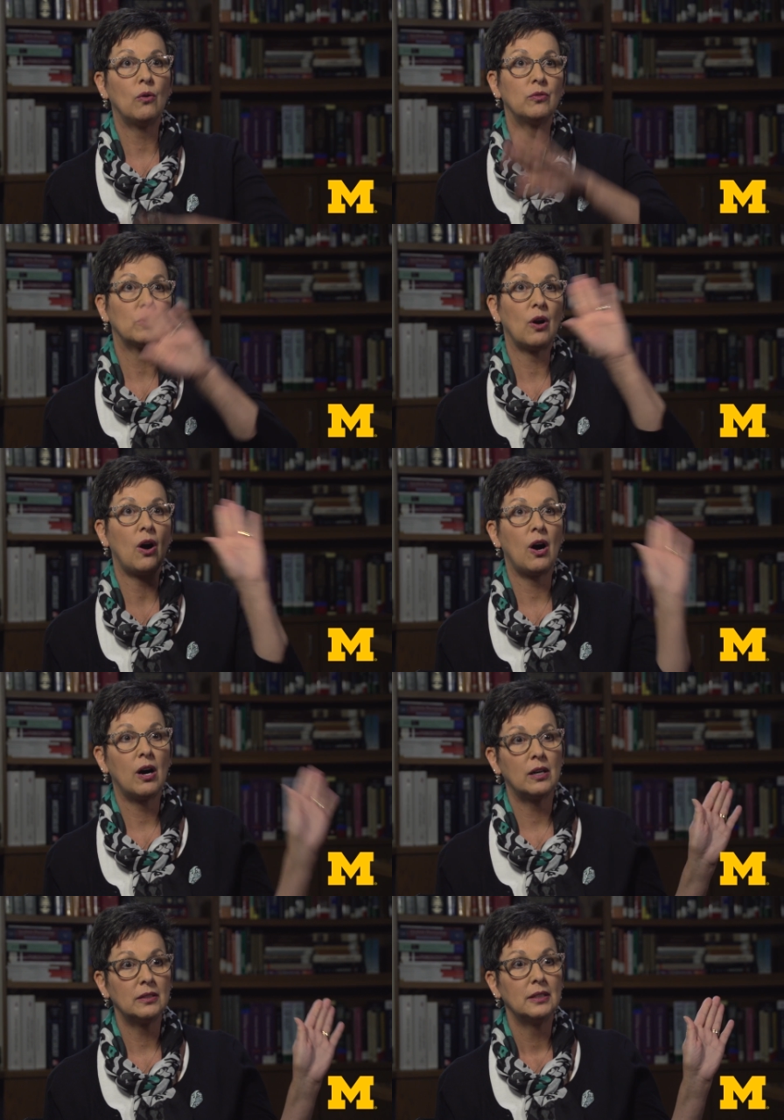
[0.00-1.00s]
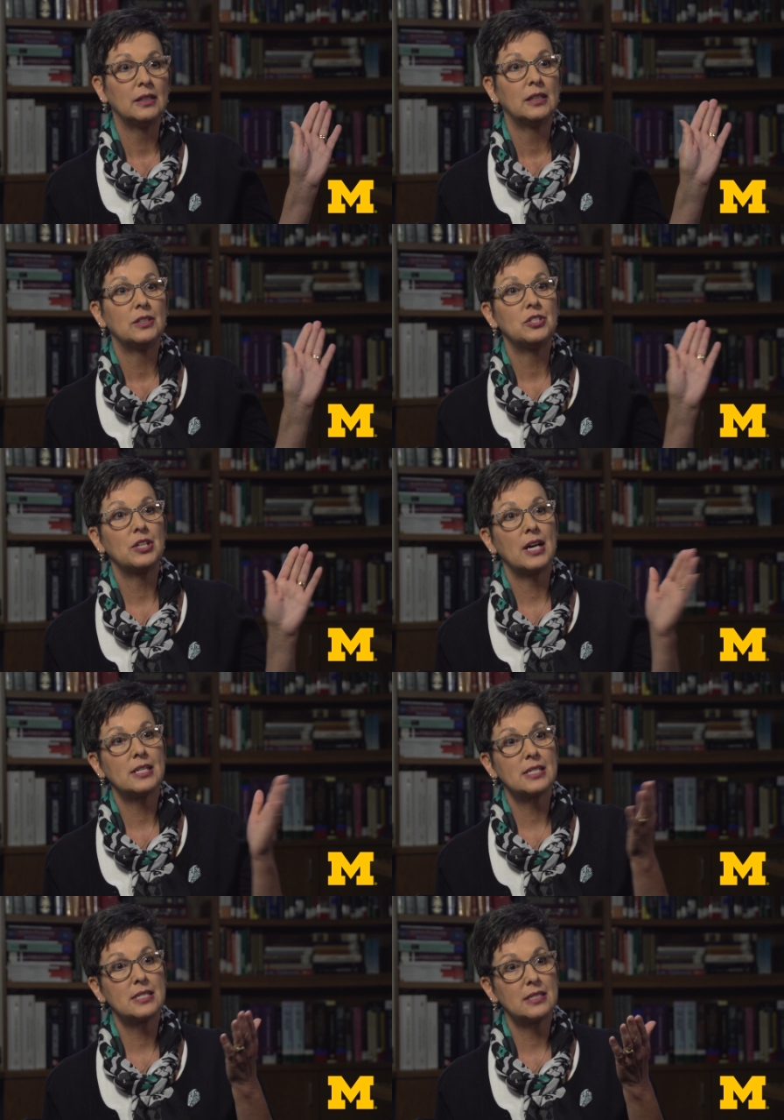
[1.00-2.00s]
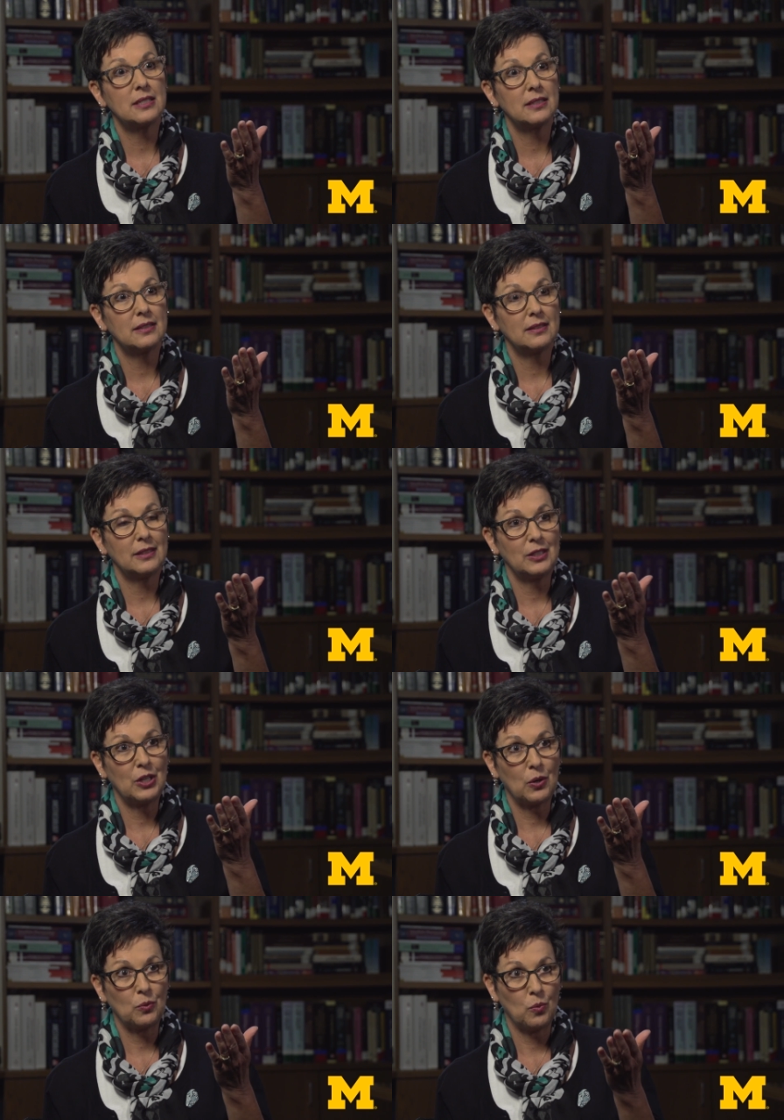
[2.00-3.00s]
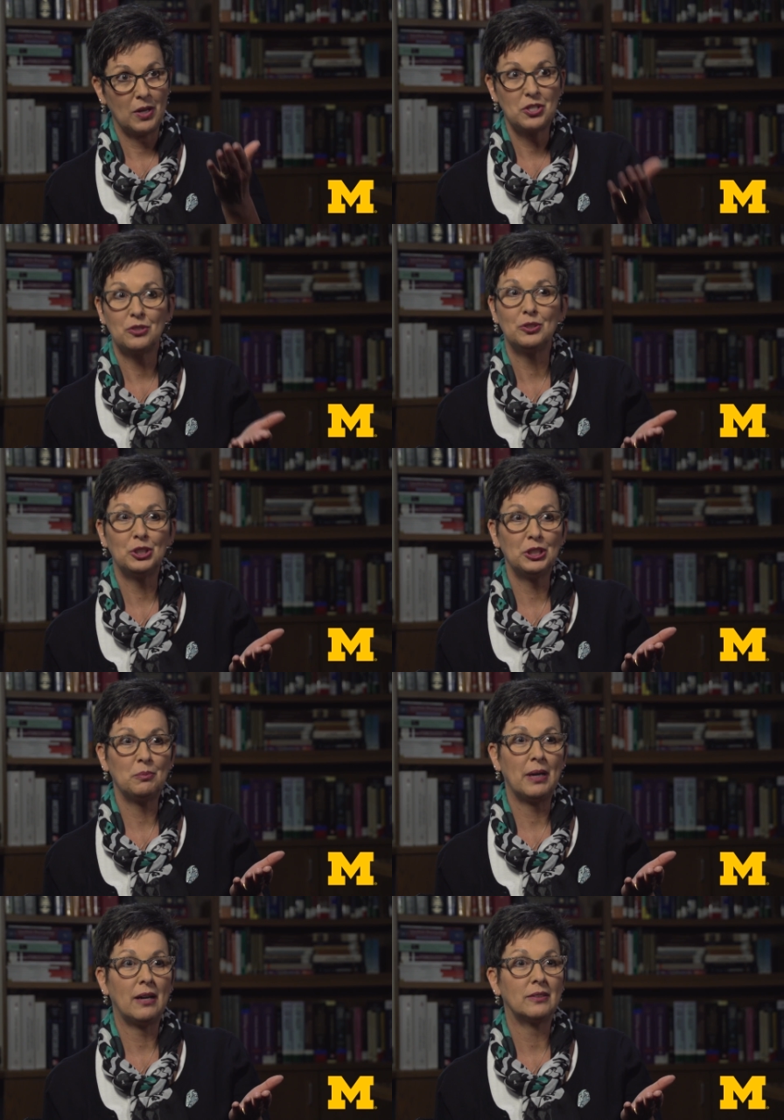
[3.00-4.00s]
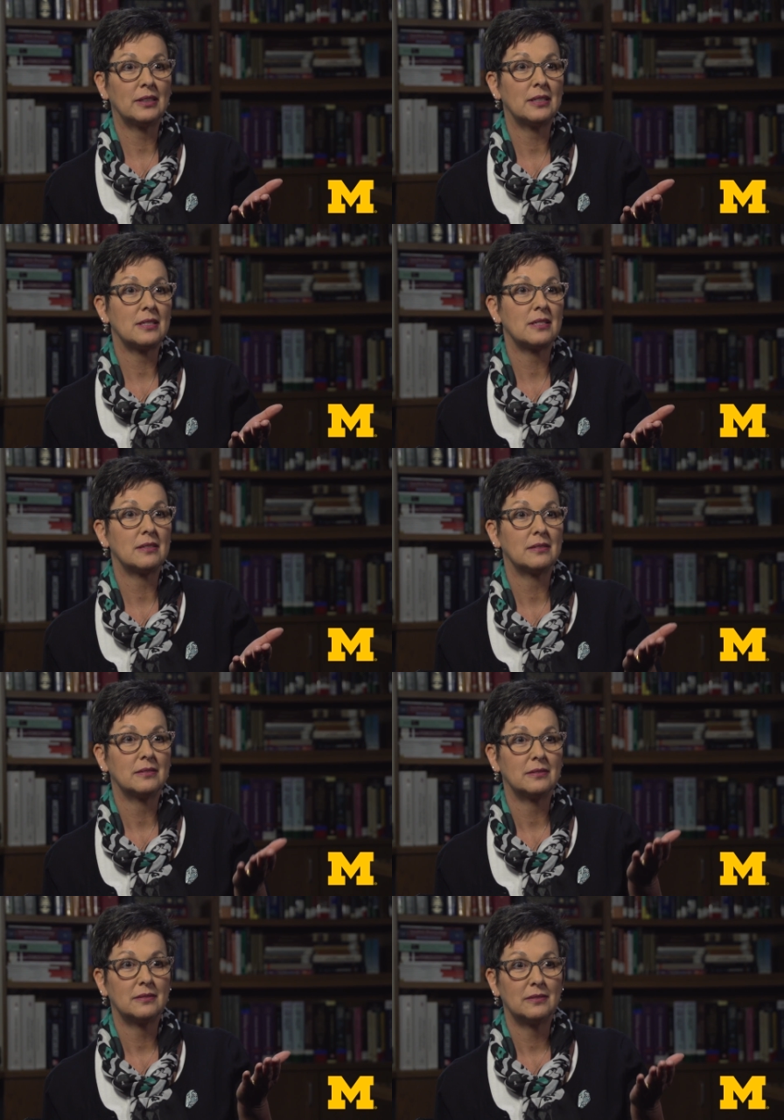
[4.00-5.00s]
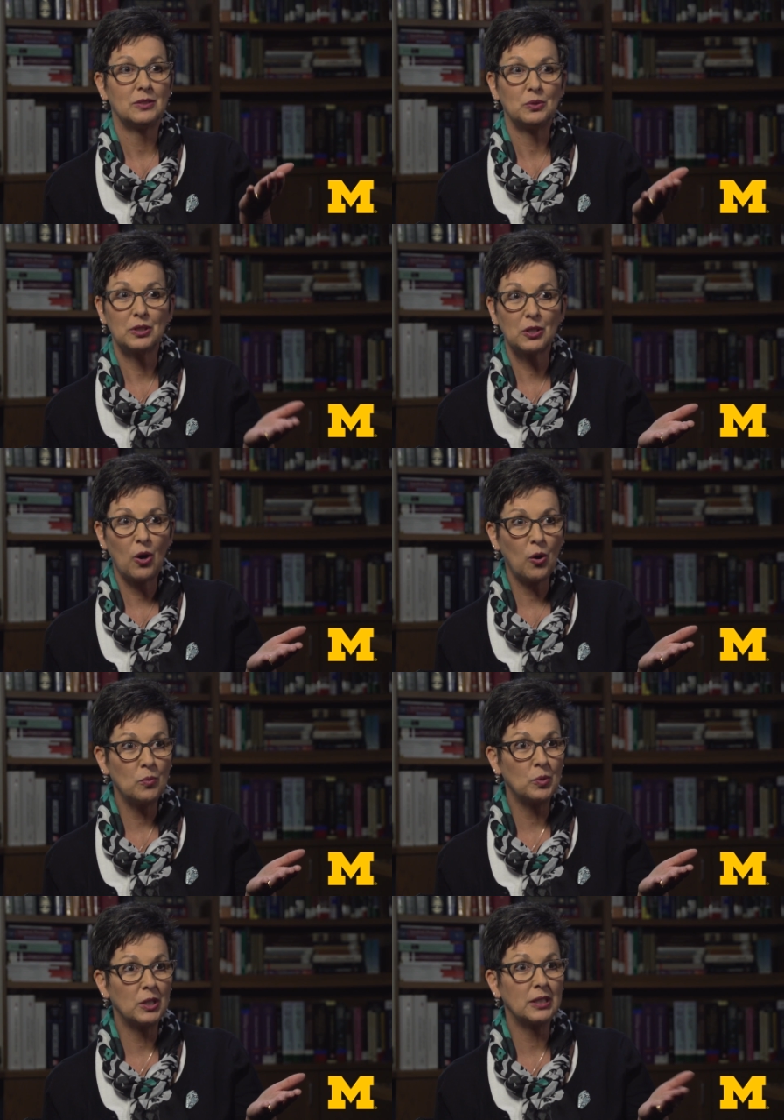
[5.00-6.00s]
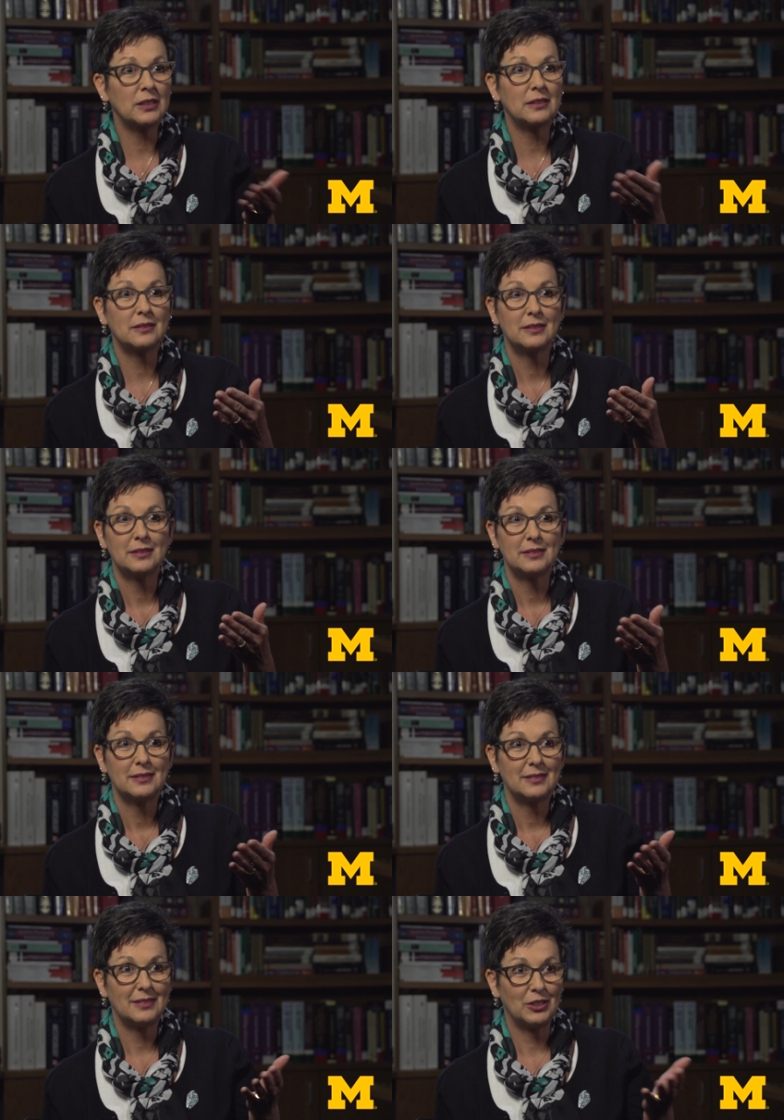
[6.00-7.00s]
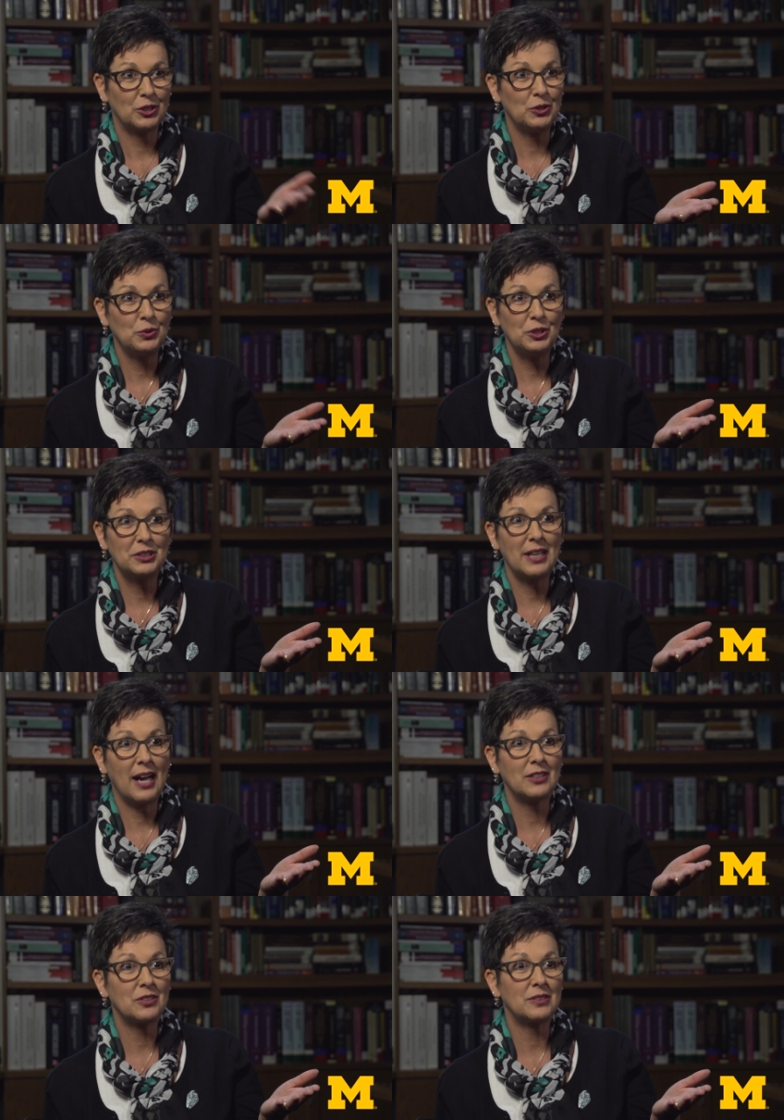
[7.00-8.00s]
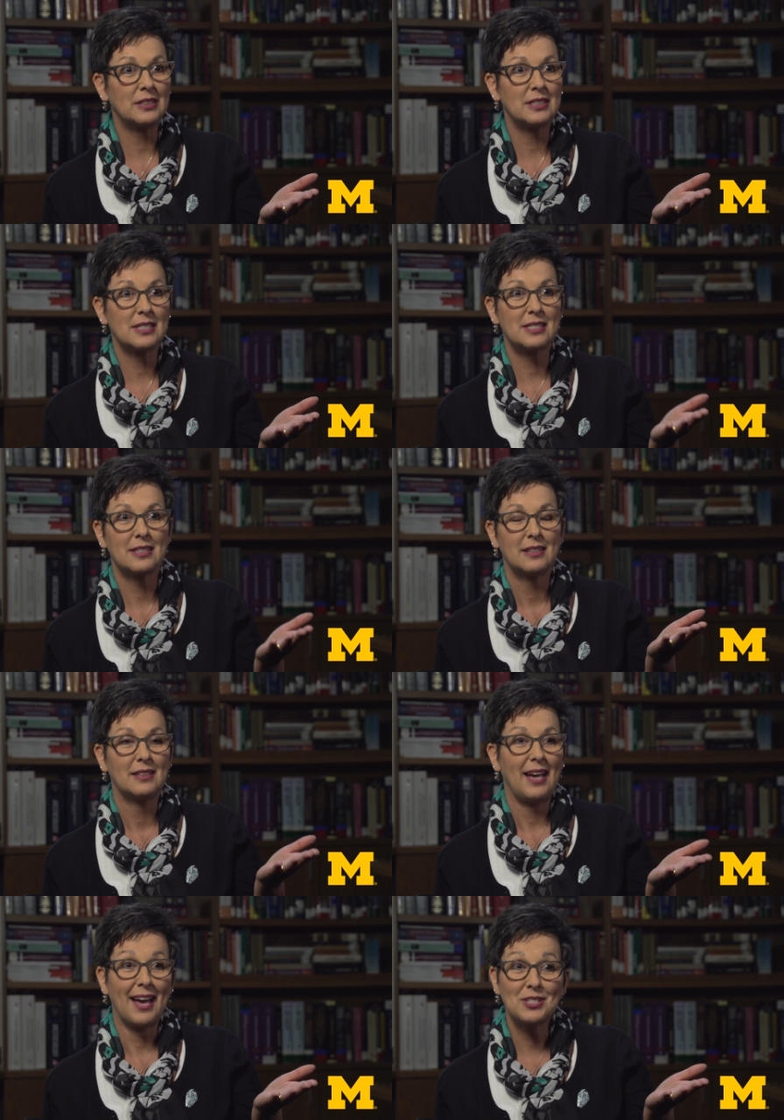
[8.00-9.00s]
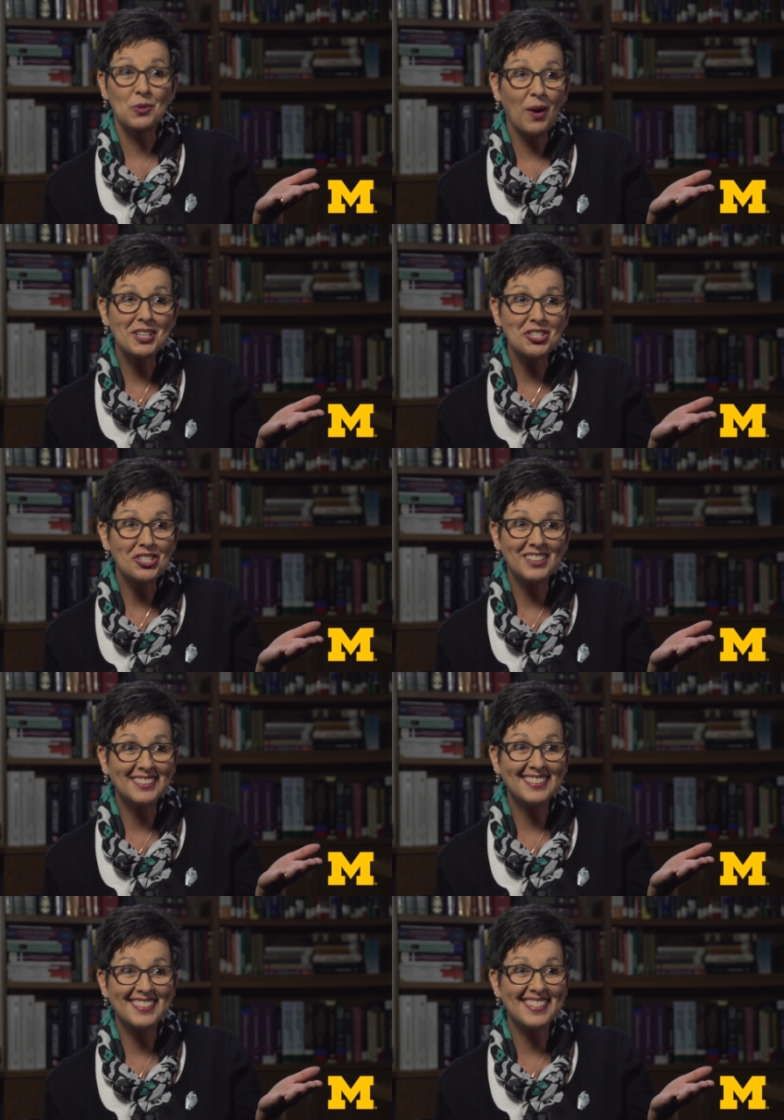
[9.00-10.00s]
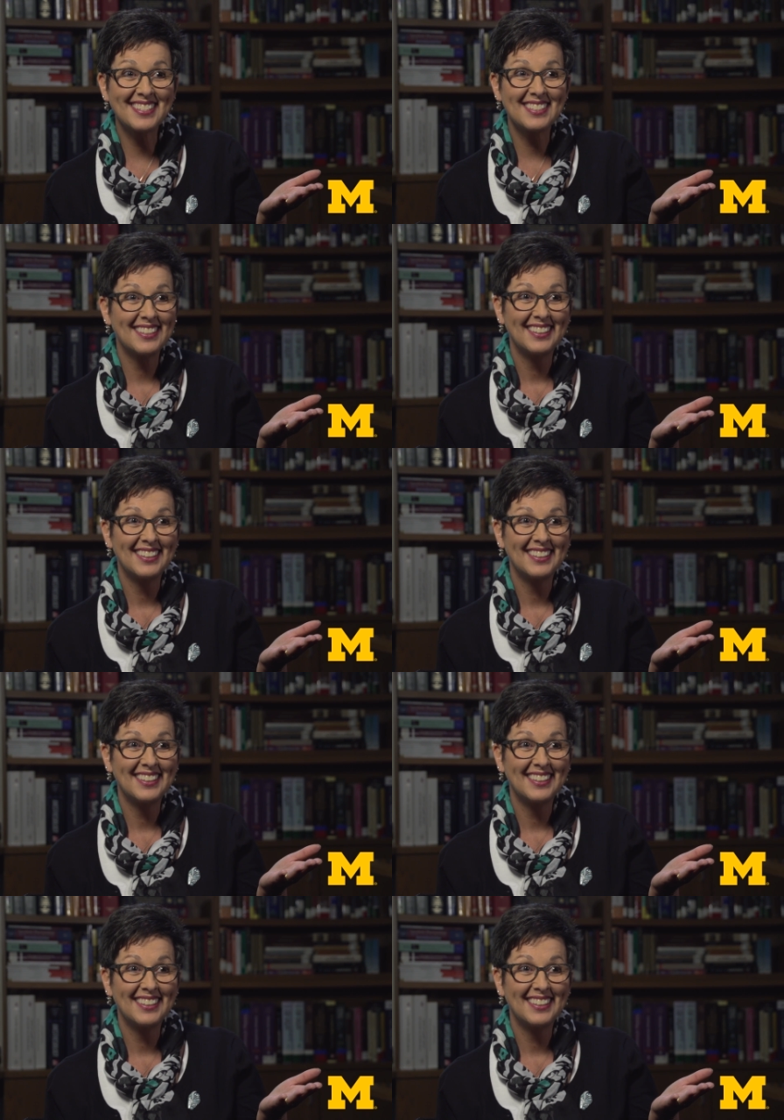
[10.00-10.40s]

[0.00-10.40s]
overall, just, you know, once you learn about it, do a little homework, learn who your doctor is, ask questions.